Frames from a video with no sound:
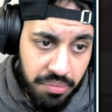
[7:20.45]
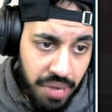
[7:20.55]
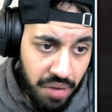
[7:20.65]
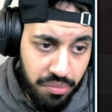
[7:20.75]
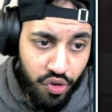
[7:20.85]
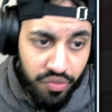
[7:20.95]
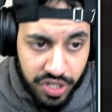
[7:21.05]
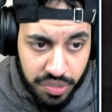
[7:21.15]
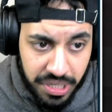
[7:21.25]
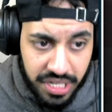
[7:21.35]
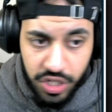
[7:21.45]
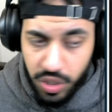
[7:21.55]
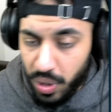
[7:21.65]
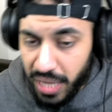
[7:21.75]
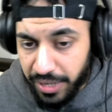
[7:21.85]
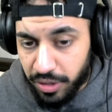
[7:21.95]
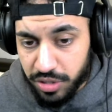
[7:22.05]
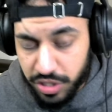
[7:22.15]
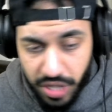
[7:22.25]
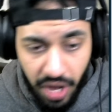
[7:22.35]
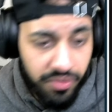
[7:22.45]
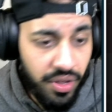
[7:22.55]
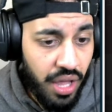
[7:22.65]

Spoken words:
better movement speeds and all that good stuff.